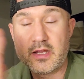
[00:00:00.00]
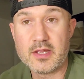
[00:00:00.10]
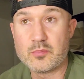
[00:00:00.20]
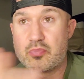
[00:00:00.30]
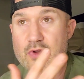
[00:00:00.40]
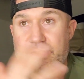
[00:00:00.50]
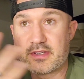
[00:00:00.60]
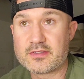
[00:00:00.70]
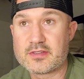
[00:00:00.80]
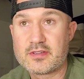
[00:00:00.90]
in
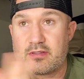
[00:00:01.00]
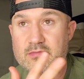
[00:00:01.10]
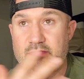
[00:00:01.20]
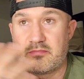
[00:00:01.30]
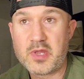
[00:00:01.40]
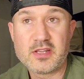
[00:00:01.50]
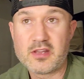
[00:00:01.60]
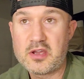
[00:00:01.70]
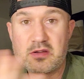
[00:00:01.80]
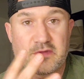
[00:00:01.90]
presence, in
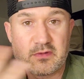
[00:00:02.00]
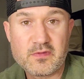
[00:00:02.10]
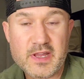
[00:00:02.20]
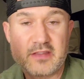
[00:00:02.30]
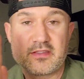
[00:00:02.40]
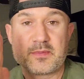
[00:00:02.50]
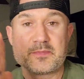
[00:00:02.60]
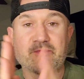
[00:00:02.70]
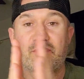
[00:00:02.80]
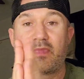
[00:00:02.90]
love and faith.
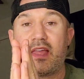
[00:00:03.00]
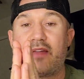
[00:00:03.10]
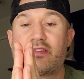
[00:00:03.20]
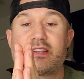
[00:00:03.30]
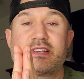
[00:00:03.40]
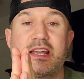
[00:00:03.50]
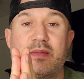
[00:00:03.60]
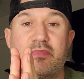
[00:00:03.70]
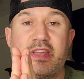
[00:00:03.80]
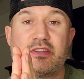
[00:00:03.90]
Every
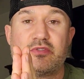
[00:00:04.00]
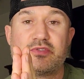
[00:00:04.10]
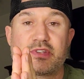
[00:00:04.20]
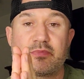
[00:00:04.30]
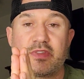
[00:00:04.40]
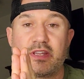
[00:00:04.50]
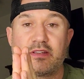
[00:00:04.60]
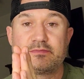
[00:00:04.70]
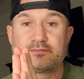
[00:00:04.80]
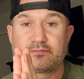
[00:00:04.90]
time they do something
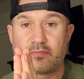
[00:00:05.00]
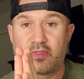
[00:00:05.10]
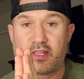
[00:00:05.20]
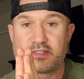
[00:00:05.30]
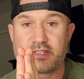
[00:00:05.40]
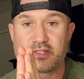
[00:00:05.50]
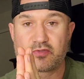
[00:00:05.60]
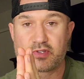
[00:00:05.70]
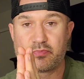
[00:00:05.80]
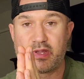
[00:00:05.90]
that's
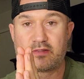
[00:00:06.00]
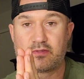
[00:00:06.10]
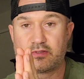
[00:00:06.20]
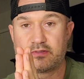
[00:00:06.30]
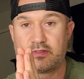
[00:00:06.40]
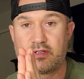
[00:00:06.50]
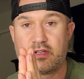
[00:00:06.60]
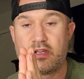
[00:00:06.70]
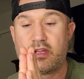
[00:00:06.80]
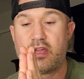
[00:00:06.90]
disrespectful,
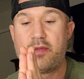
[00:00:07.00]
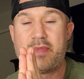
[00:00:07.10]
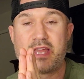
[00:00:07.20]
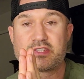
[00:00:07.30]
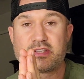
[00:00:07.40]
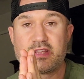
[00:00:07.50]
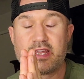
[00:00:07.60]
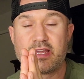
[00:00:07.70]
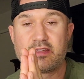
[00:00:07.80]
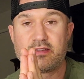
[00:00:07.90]
imagine
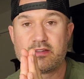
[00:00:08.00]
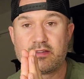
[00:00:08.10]
that